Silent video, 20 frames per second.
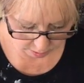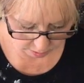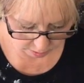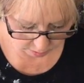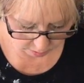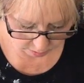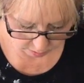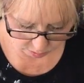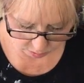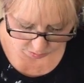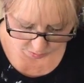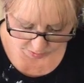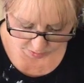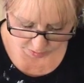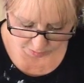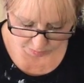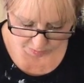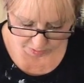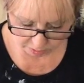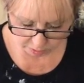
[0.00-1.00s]
it'll look
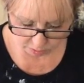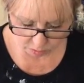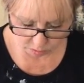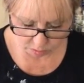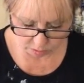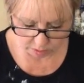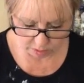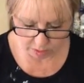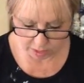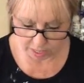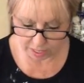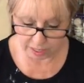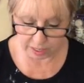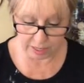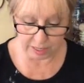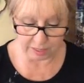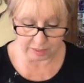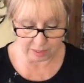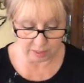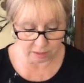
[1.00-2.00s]
really, really cool.
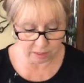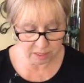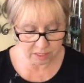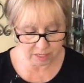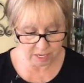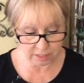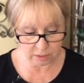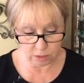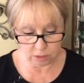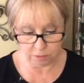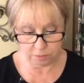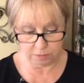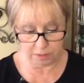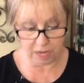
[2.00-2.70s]
It, looks like two